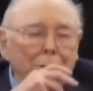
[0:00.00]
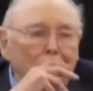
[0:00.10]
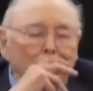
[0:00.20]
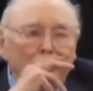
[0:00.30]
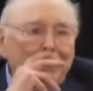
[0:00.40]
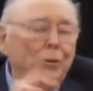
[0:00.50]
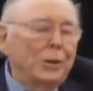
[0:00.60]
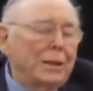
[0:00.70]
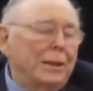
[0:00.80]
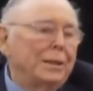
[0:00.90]
and the
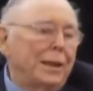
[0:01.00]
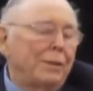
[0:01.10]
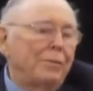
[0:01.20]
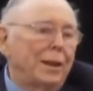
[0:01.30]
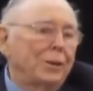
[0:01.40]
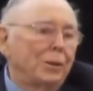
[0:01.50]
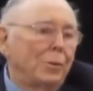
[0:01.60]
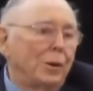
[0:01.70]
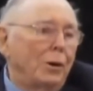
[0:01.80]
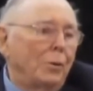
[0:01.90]
all-you-can-eat cafe in
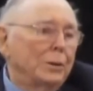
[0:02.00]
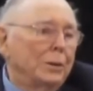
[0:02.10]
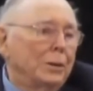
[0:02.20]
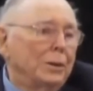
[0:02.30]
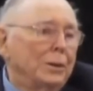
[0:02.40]
Omaha